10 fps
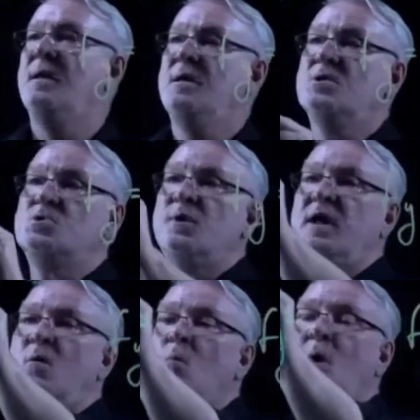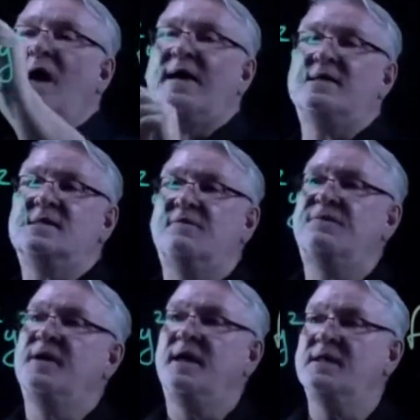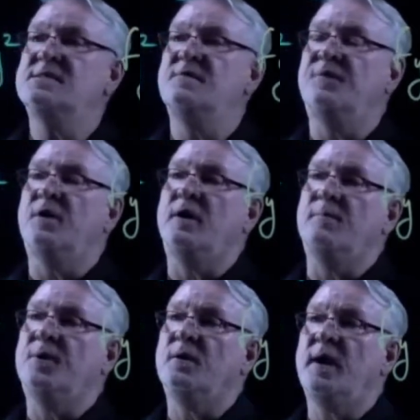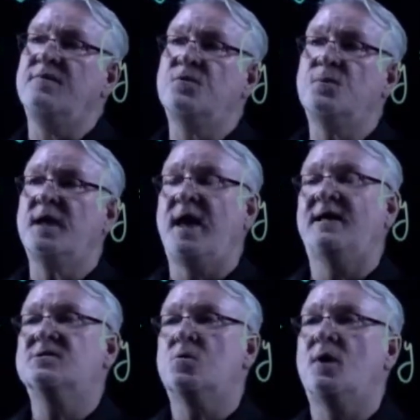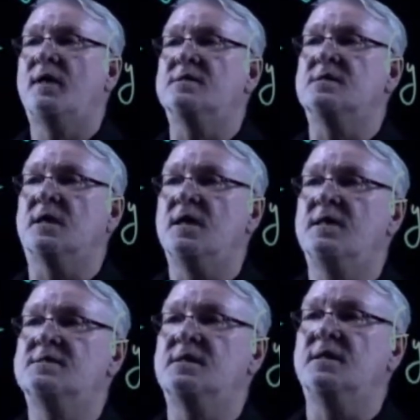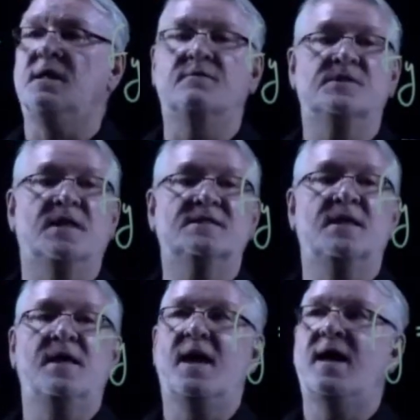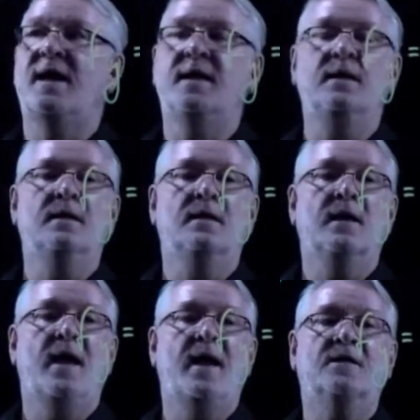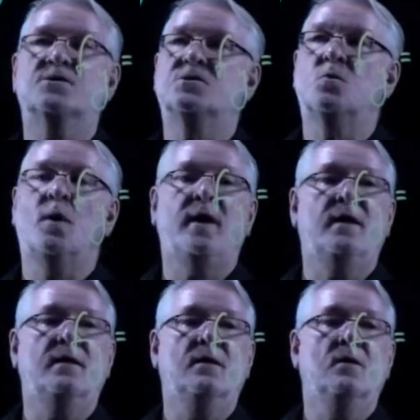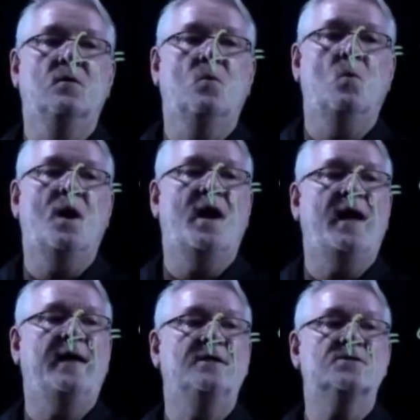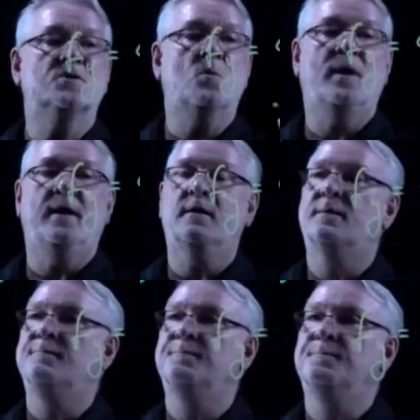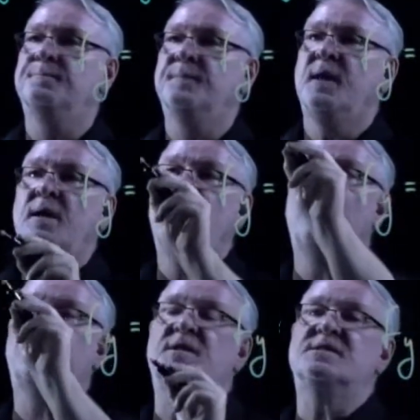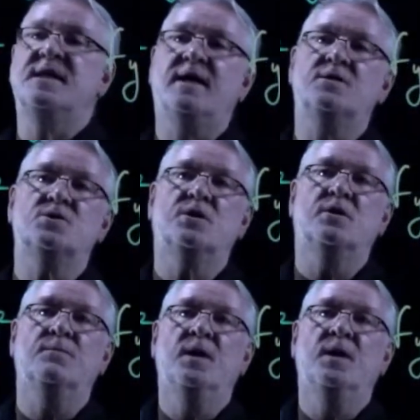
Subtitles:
Treating y as if it's the variable and 3x squared as the constant gives us 9x squared y squared. And for the second term,